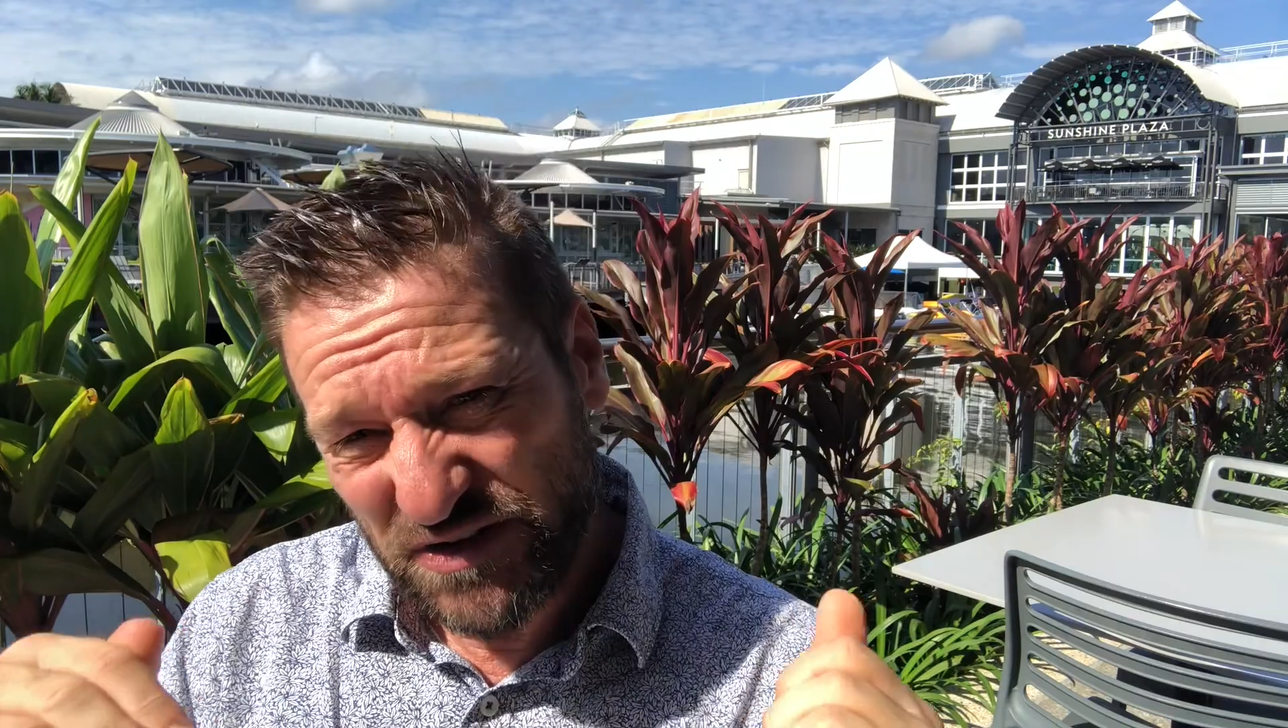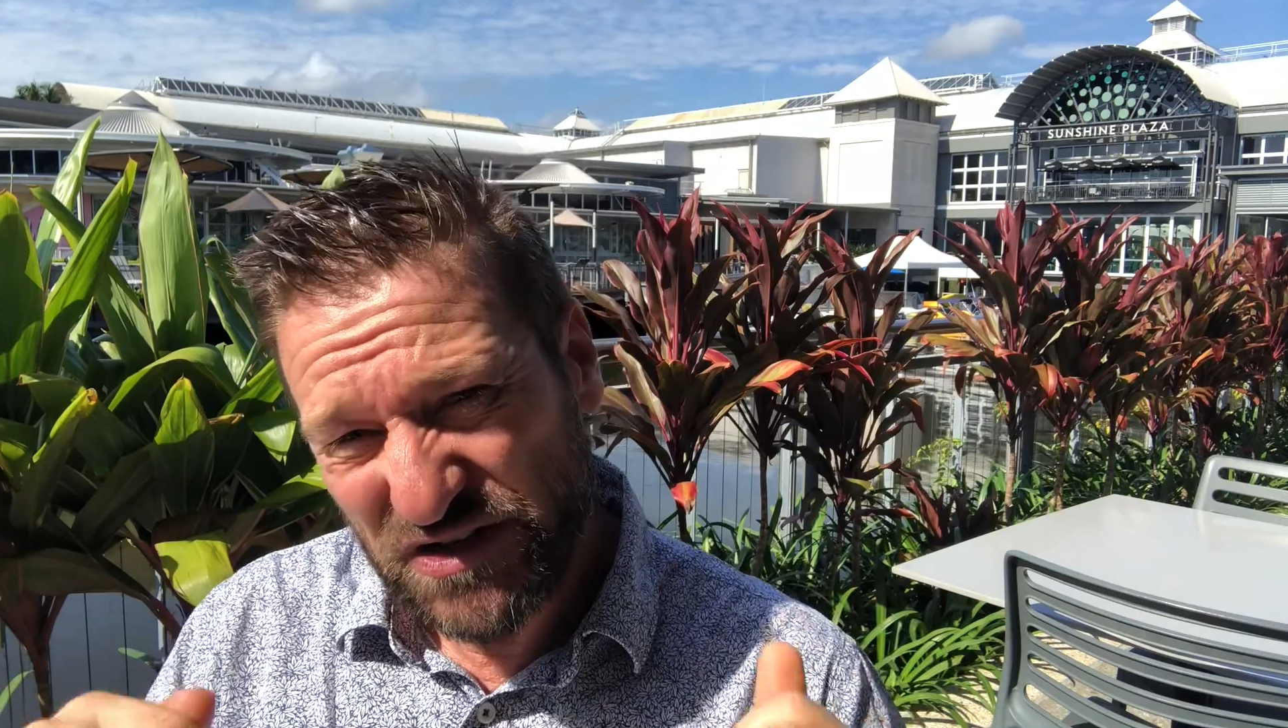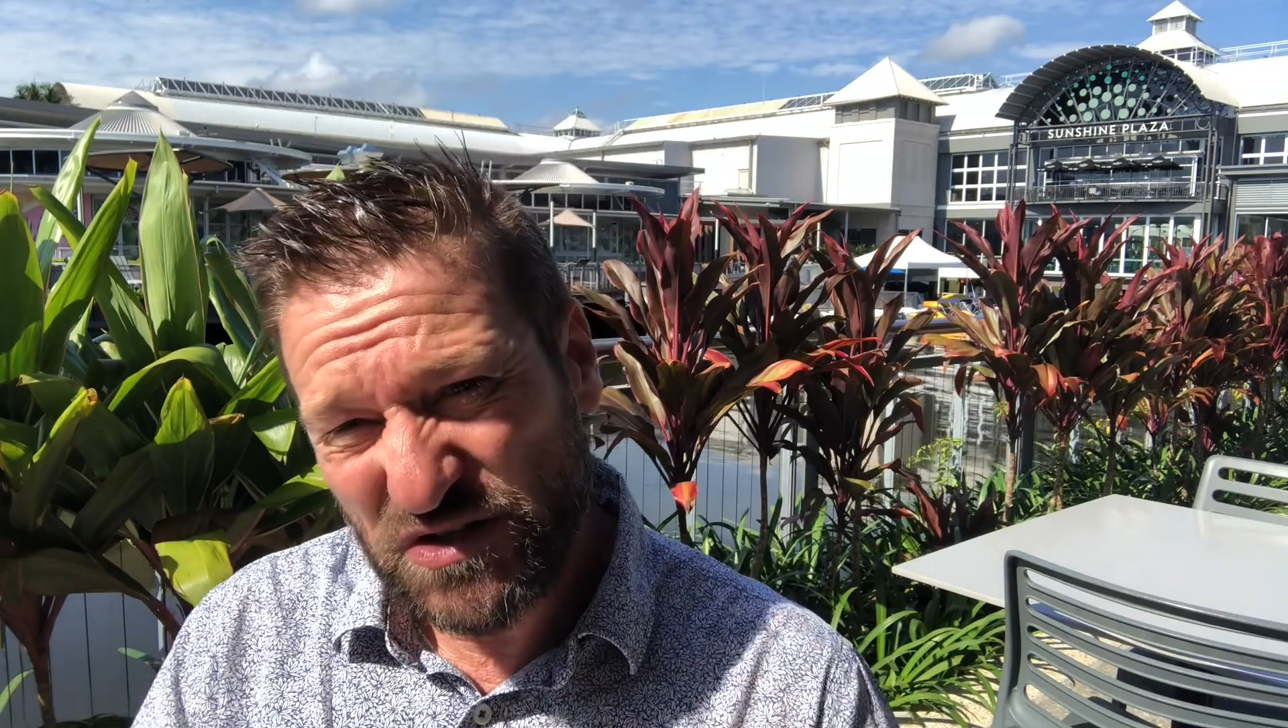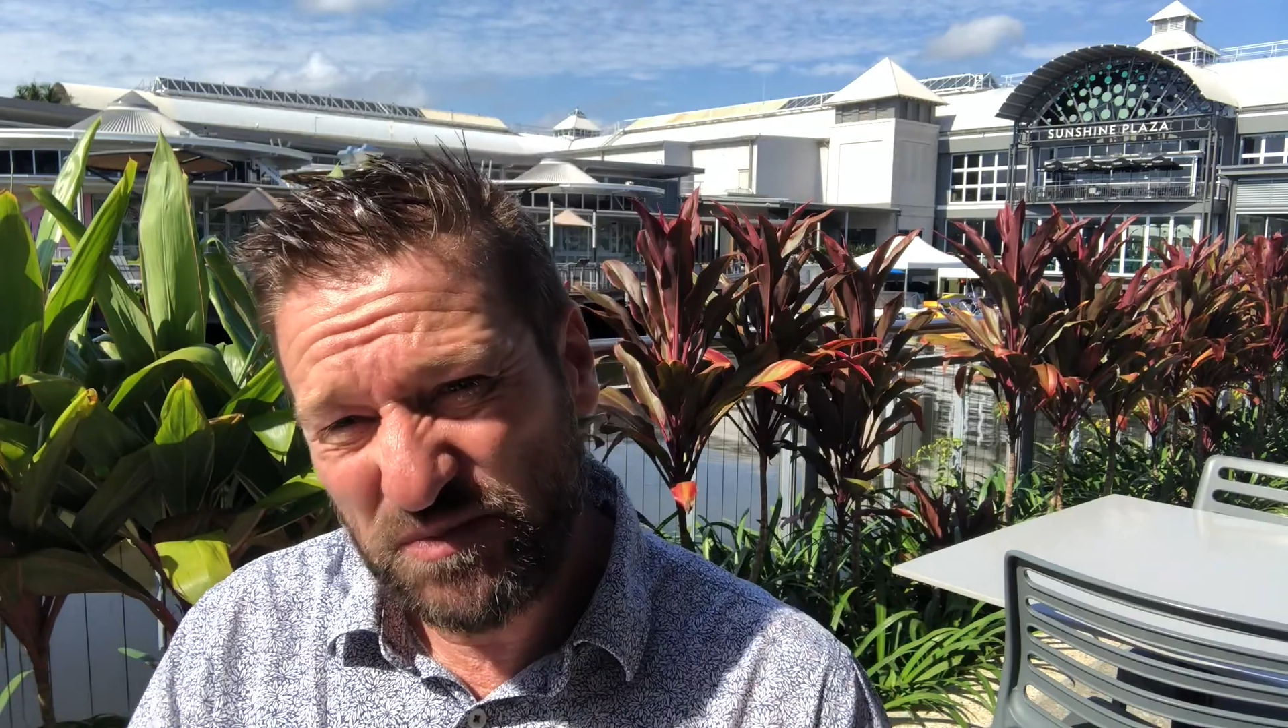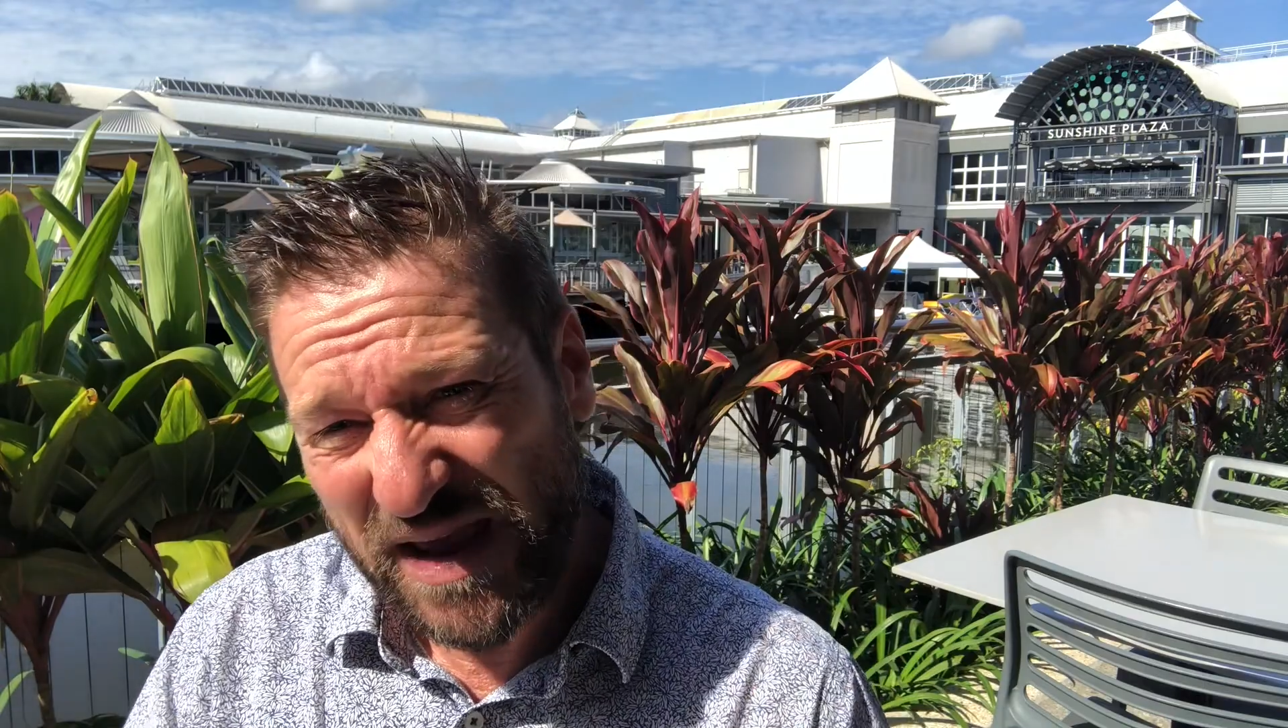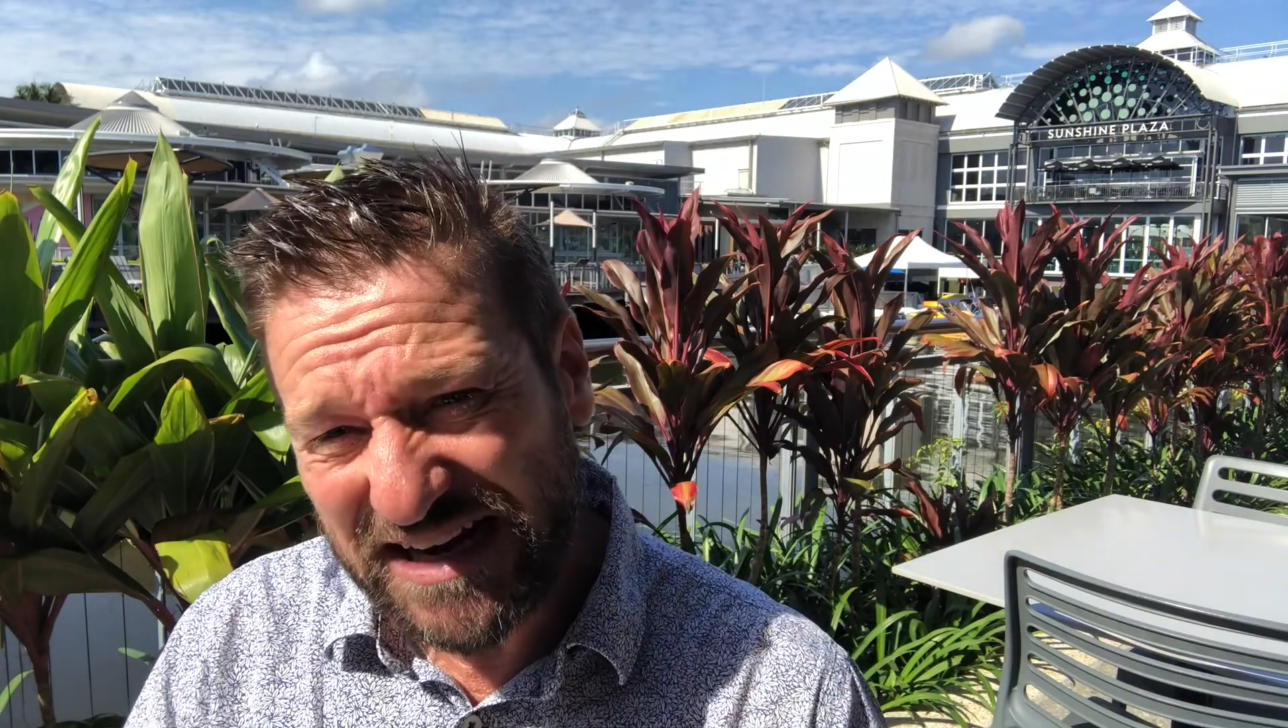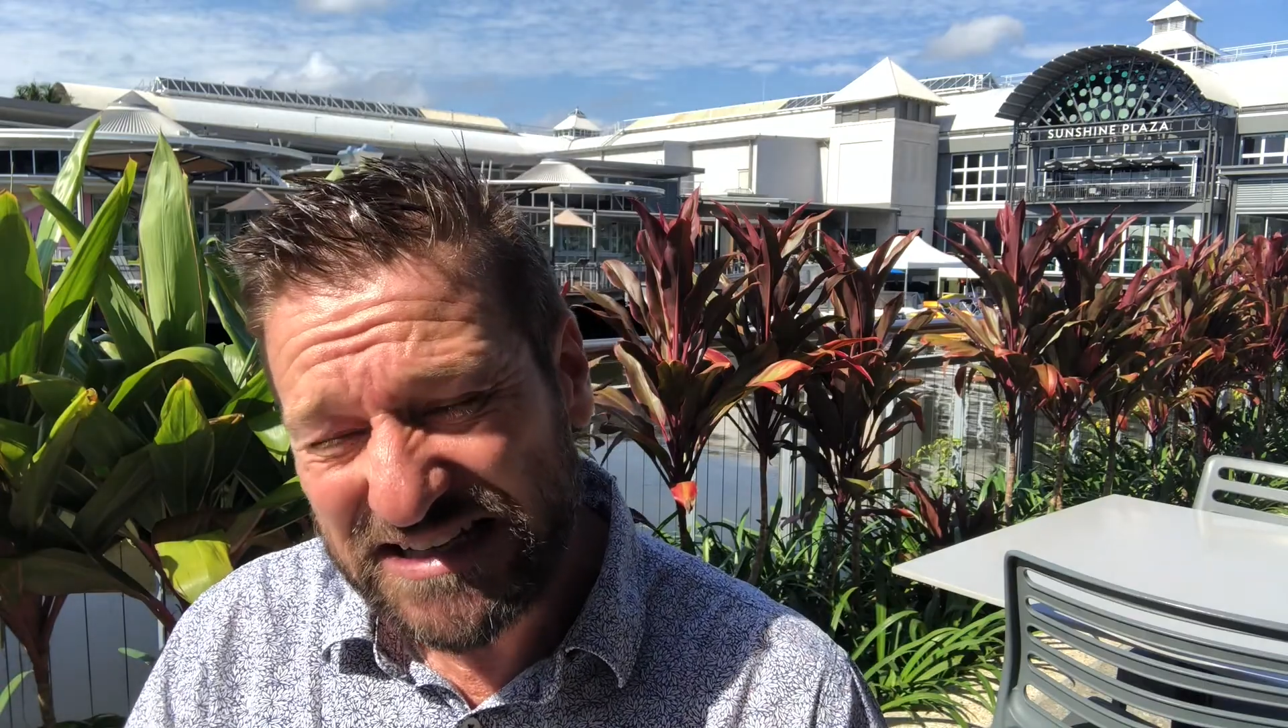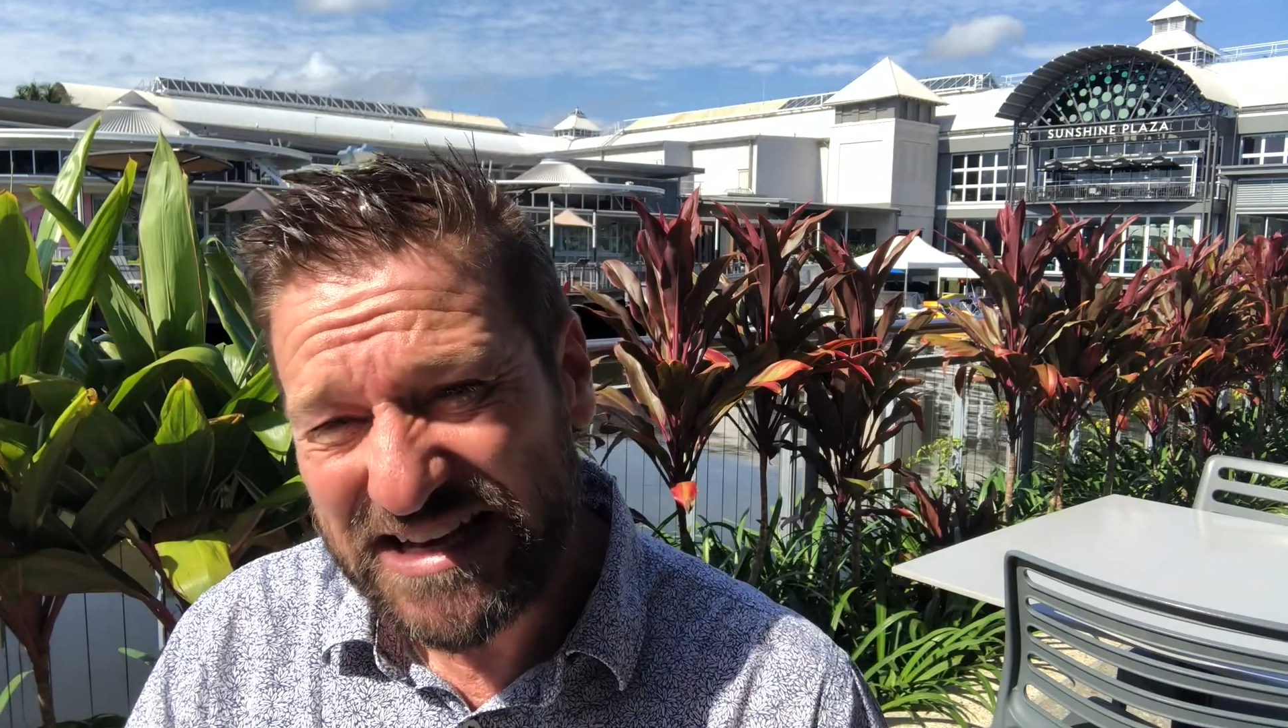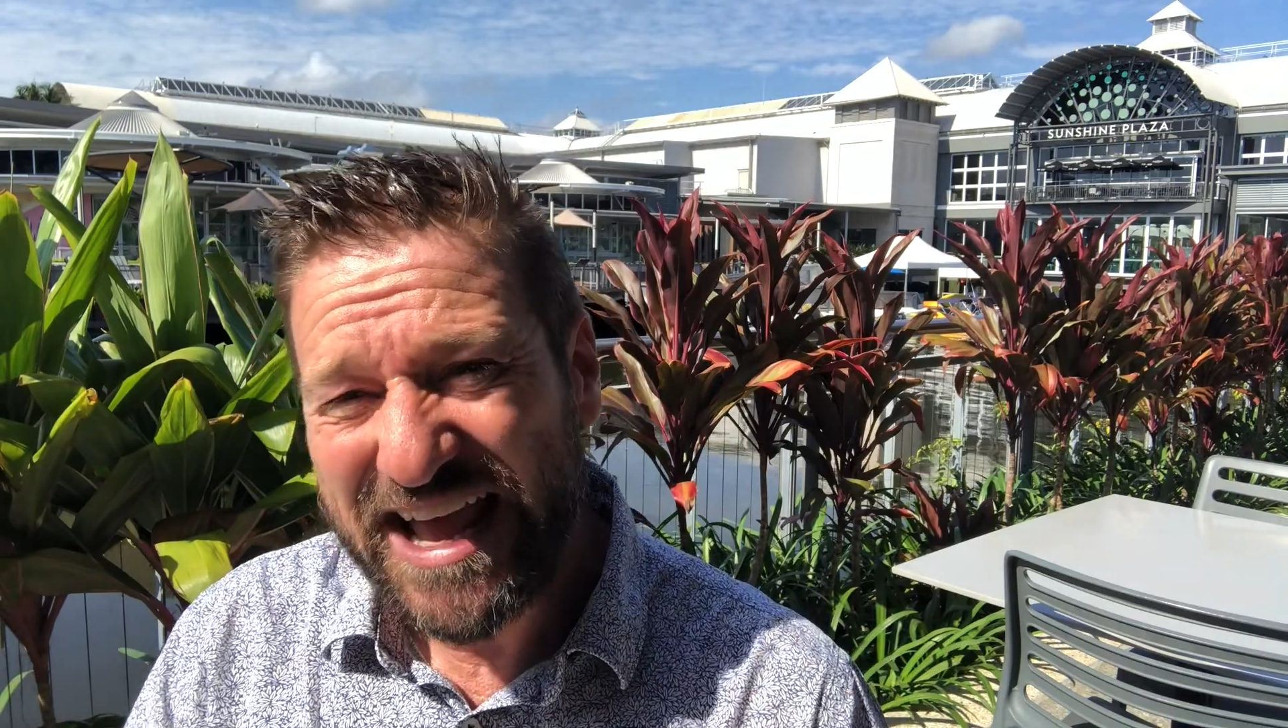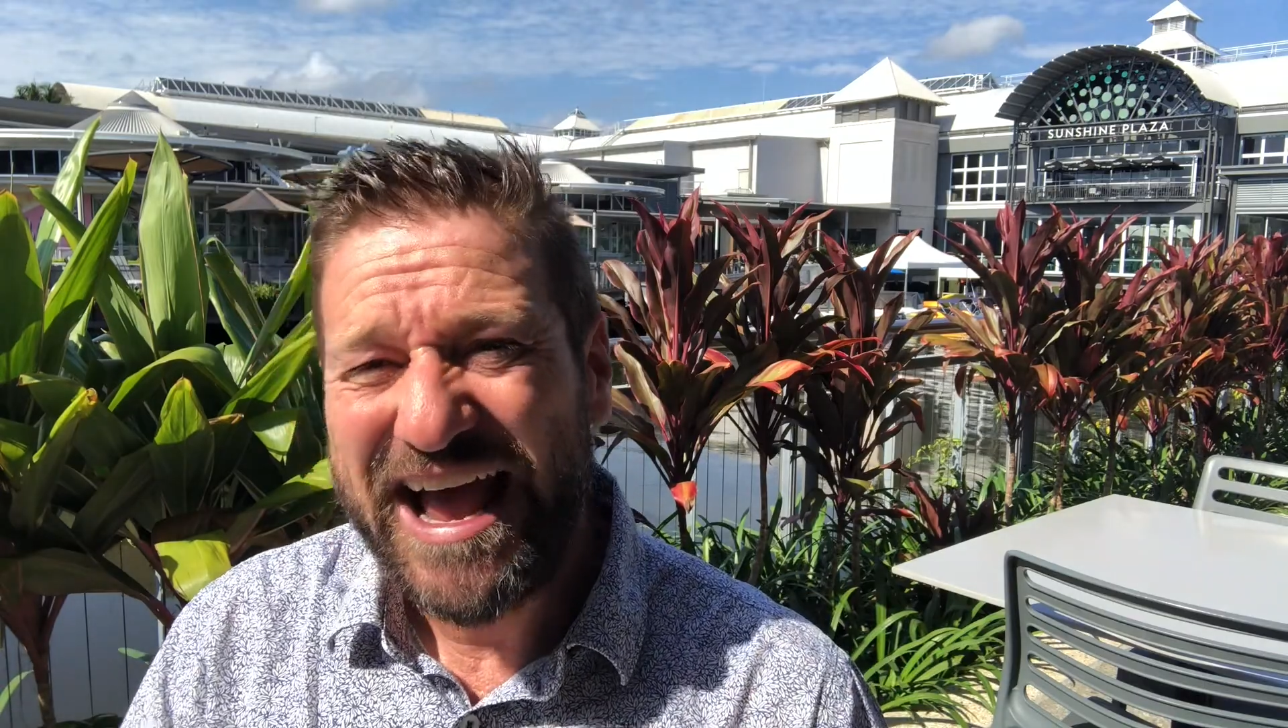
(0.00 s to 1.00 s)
inspect